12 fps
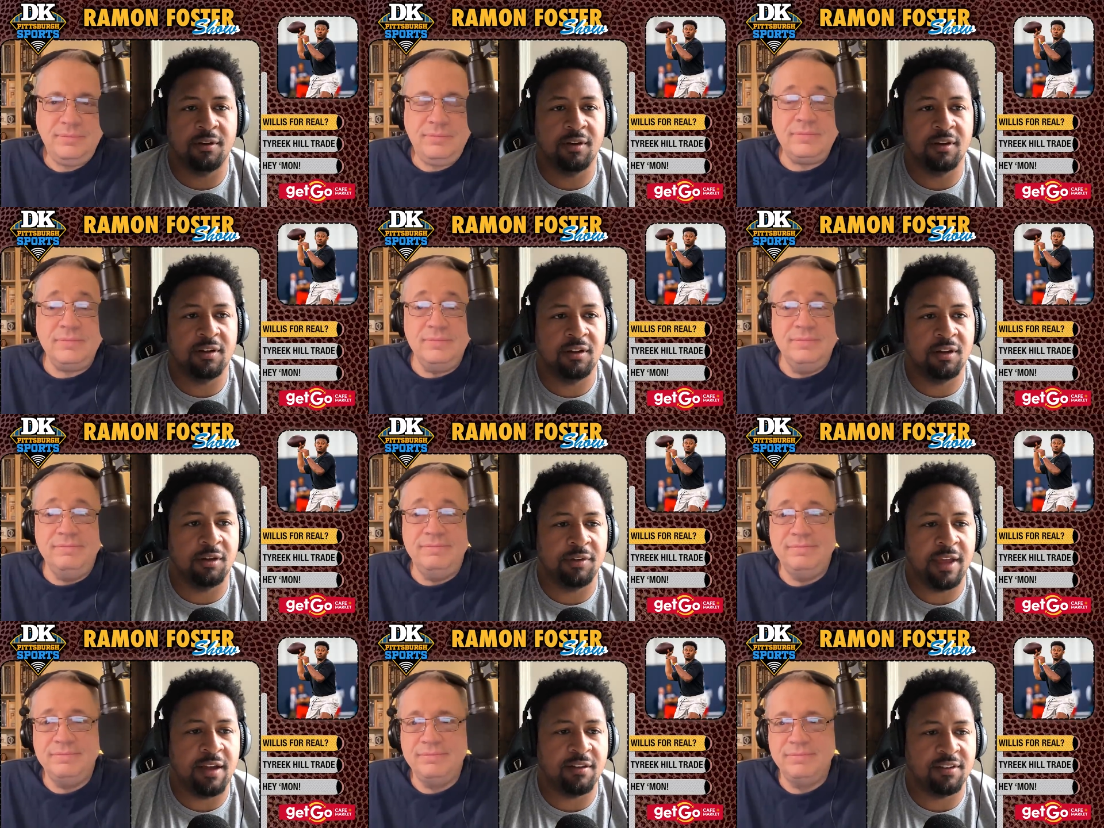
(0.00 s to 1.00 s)
Speaker 1: uh, you know,
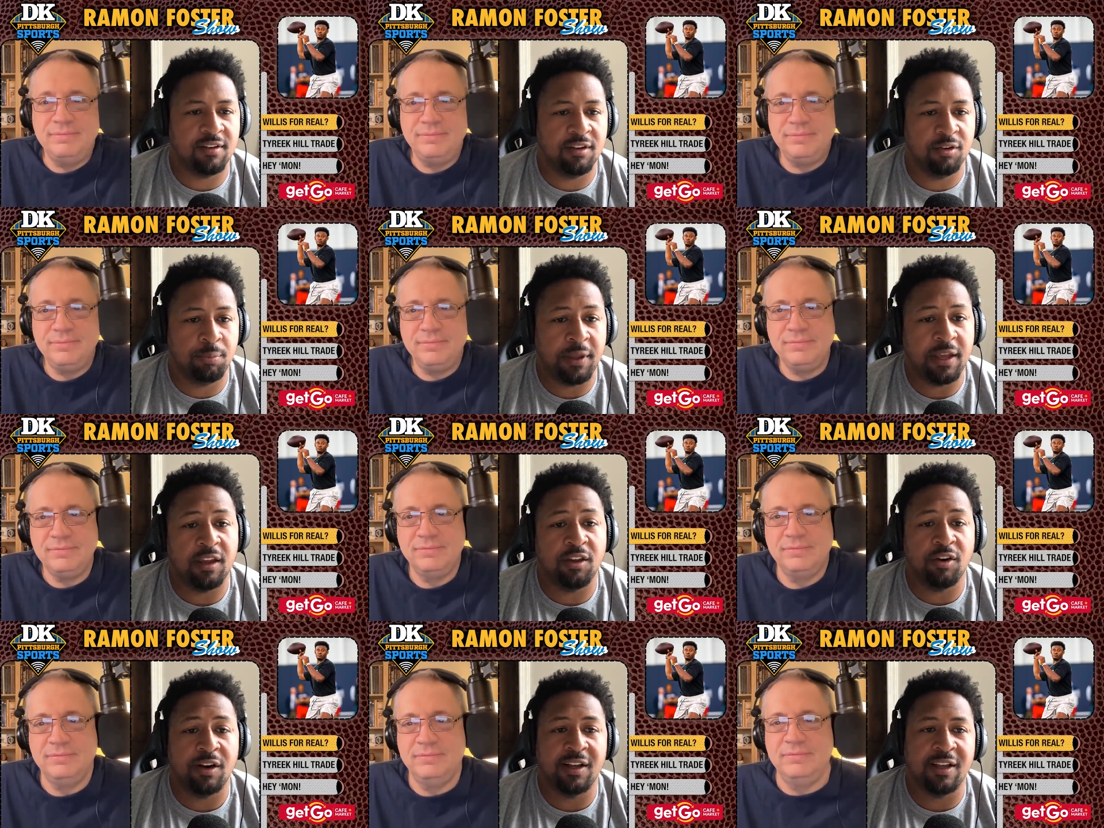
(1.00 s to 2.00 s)
down to you picking
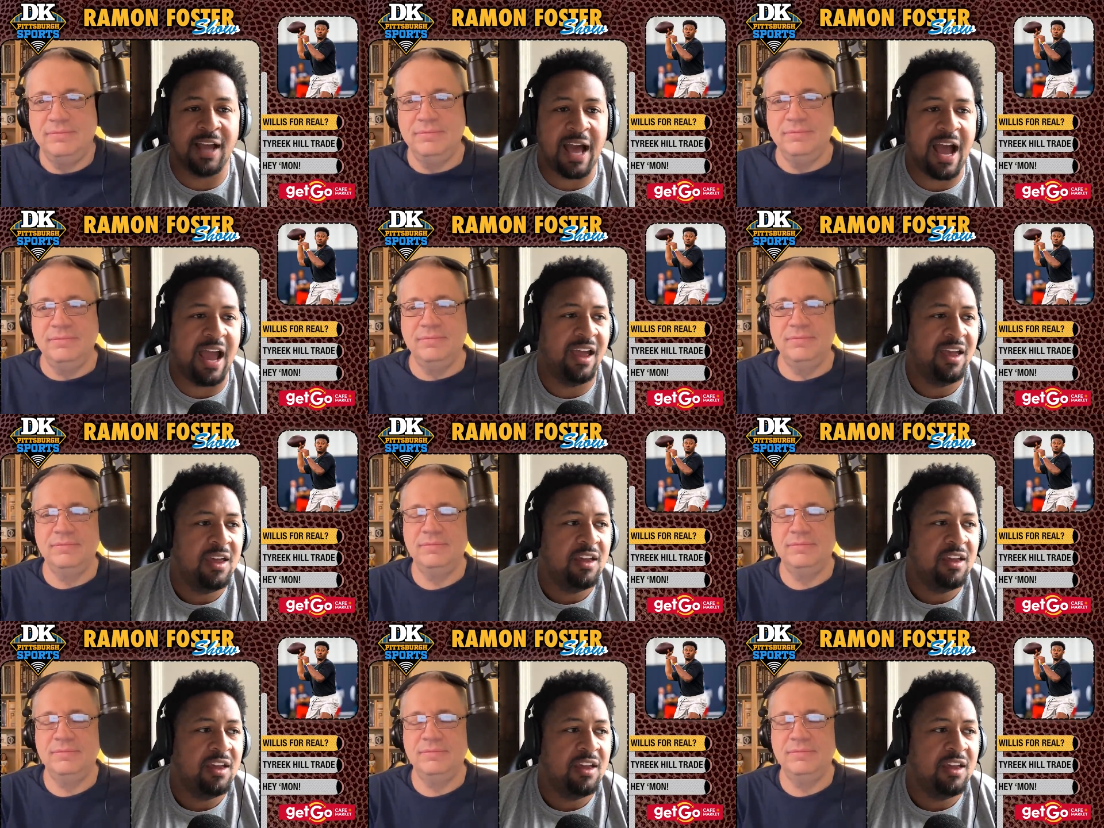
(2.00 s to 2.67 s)
your guy.